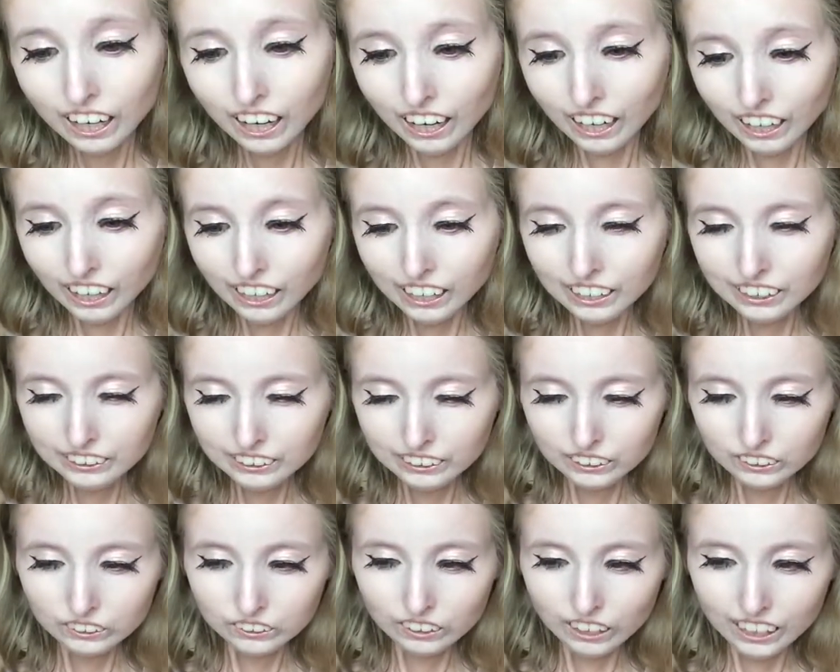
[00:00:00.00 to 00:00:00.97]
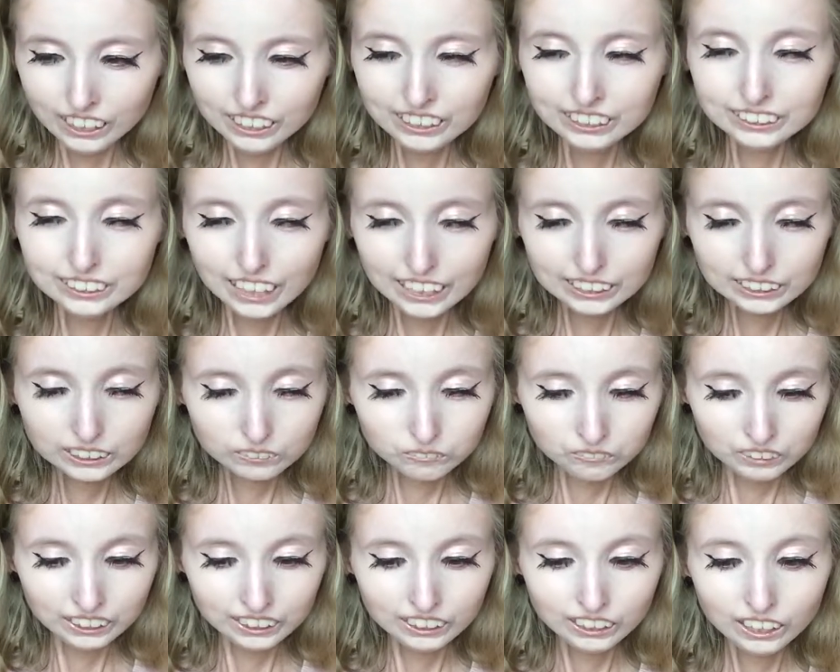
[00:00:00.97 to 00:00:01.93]
It takes
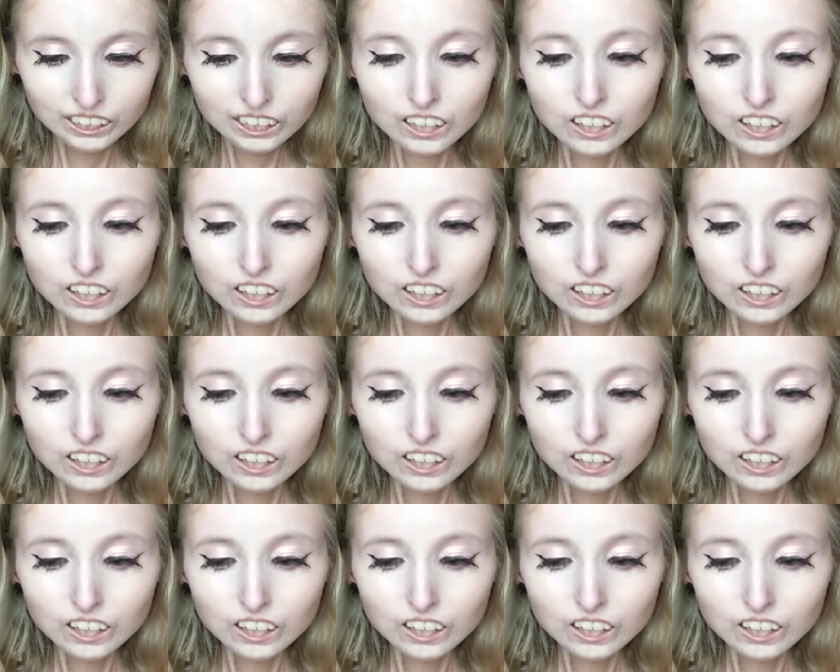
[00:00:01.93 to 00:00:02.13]
me